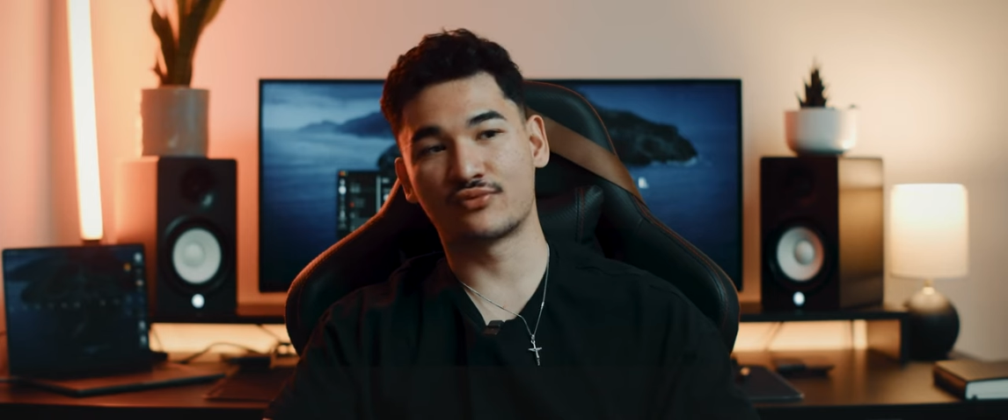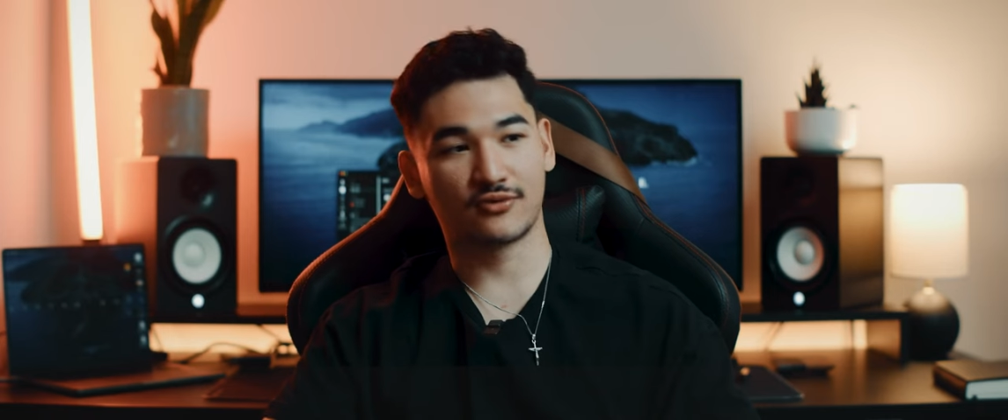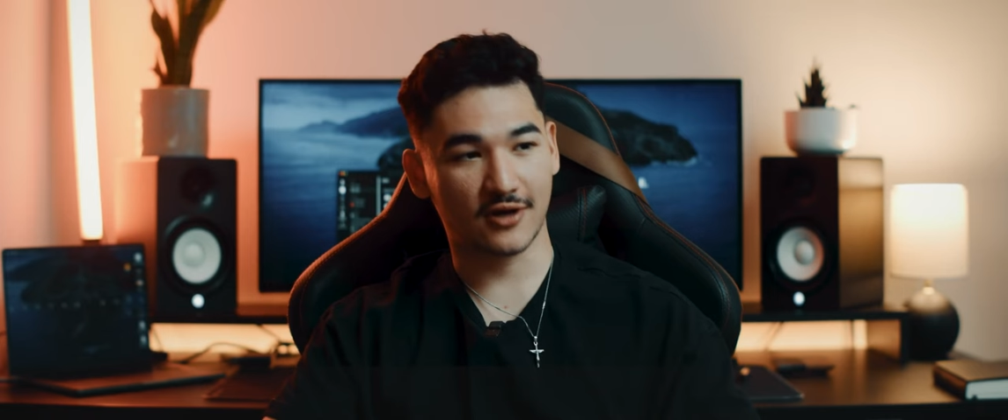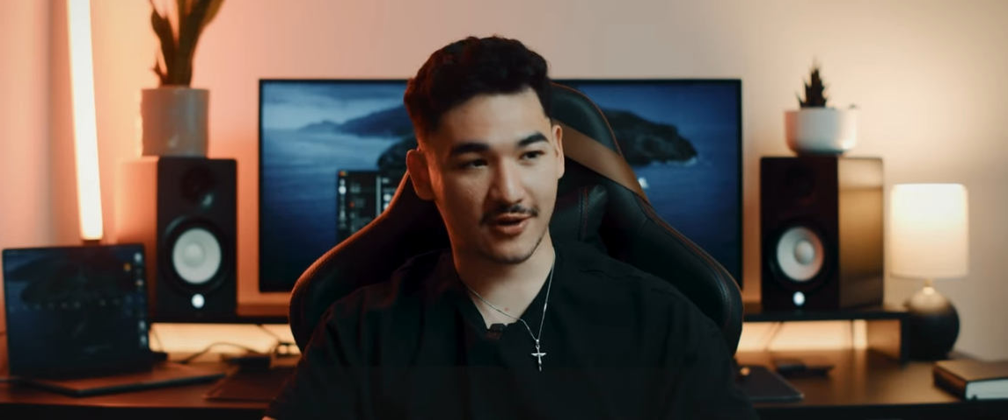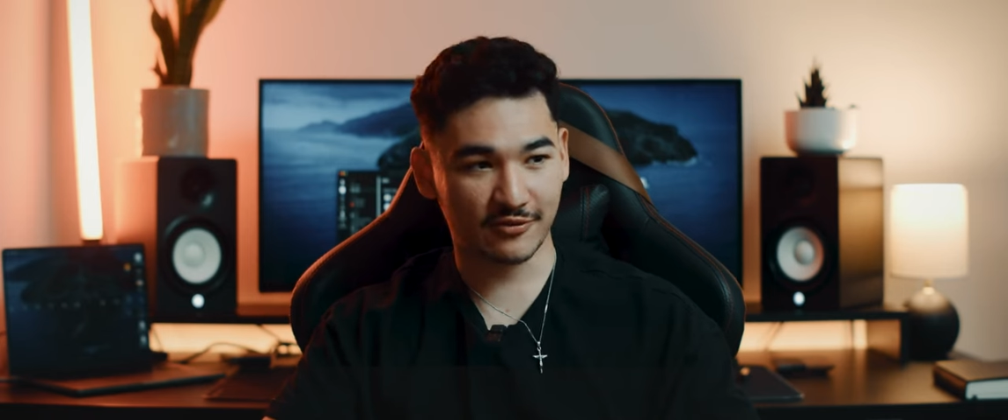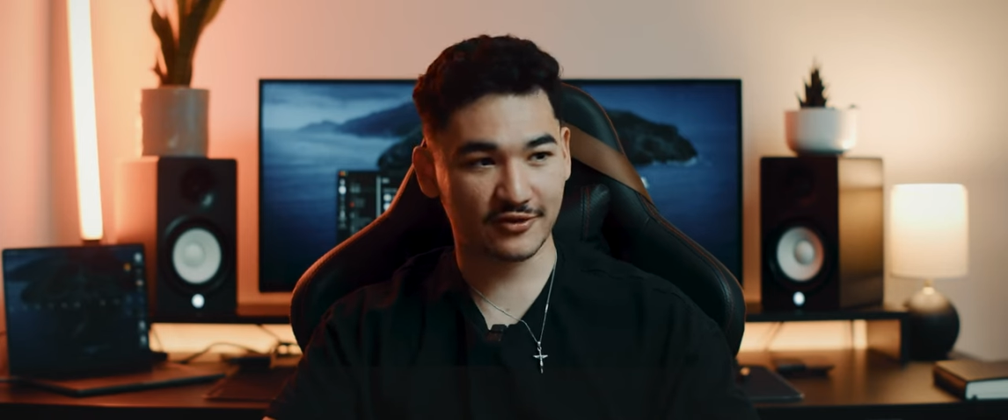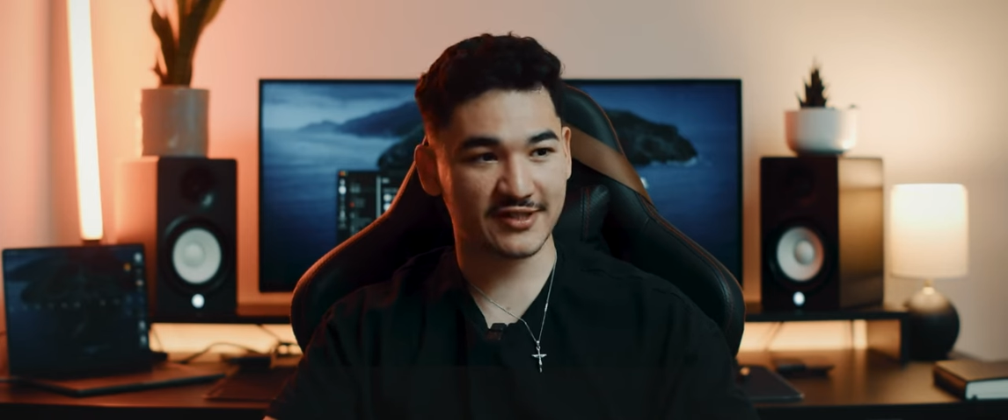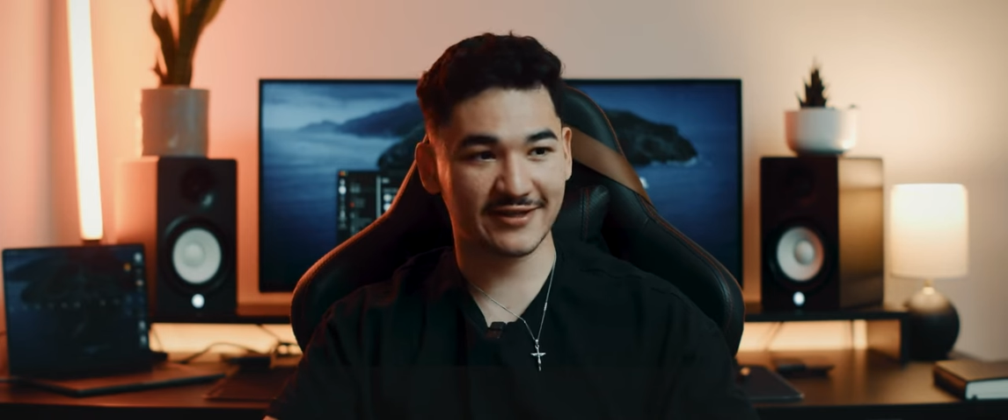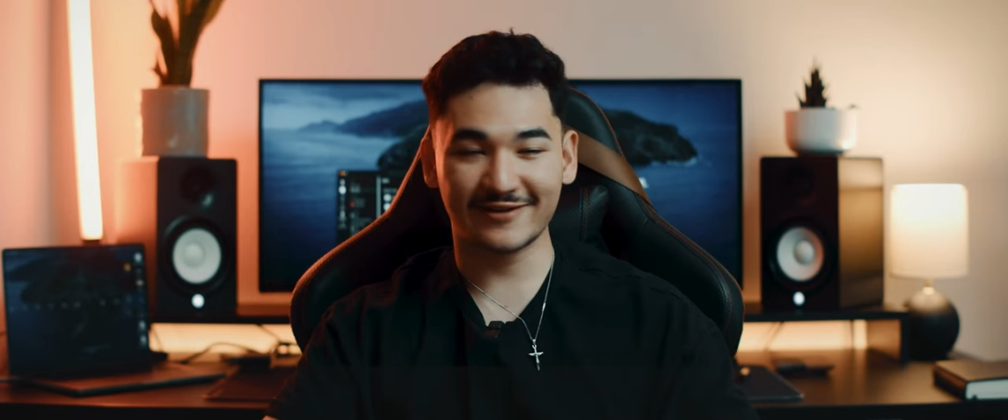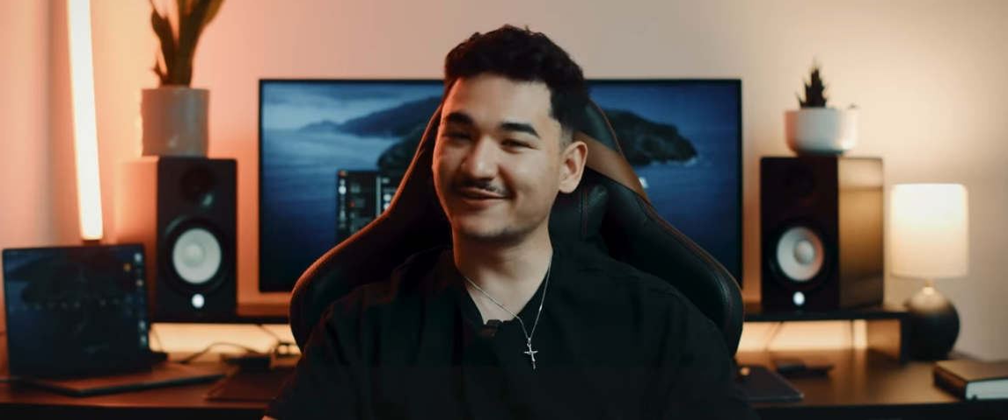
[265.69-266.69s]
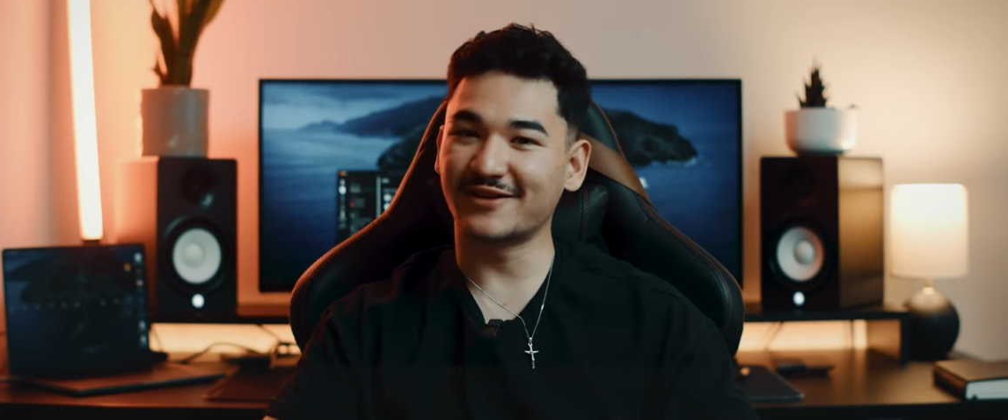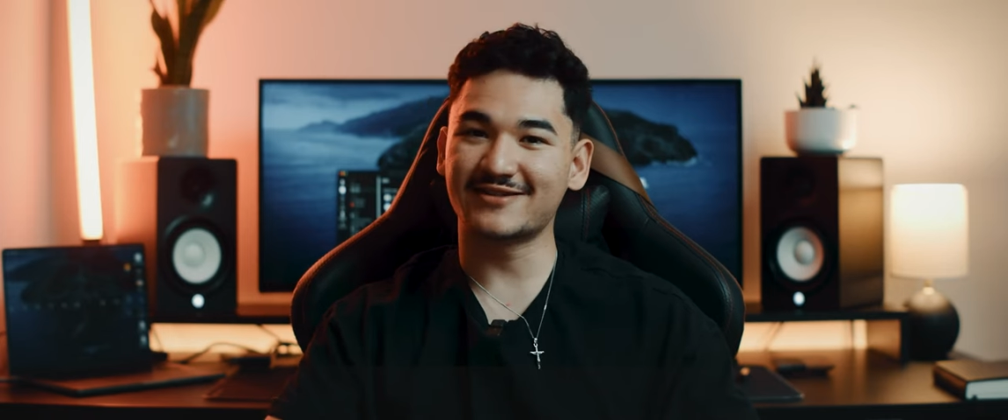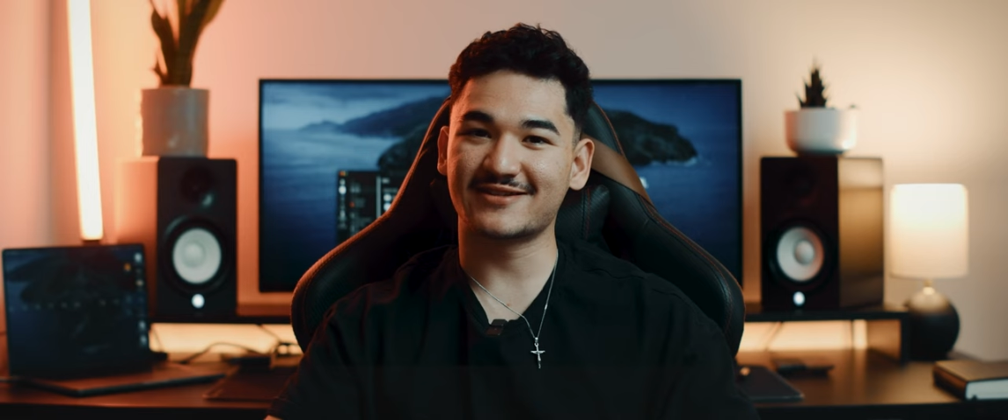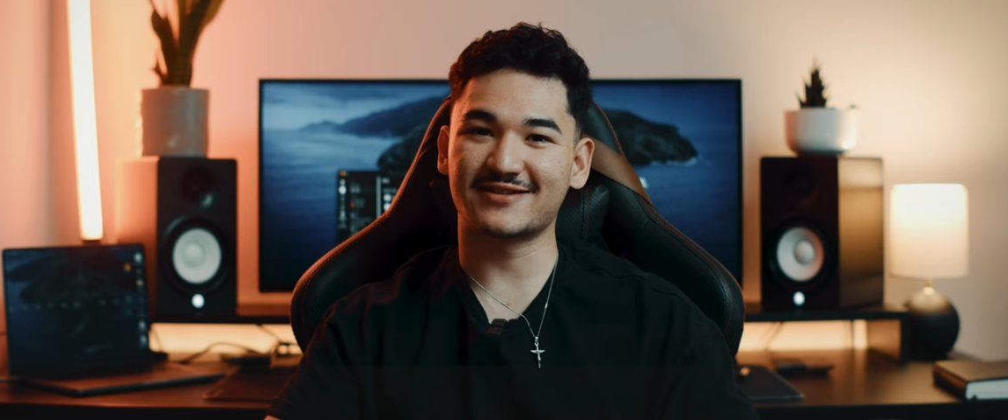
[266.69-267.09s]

proper cine lenses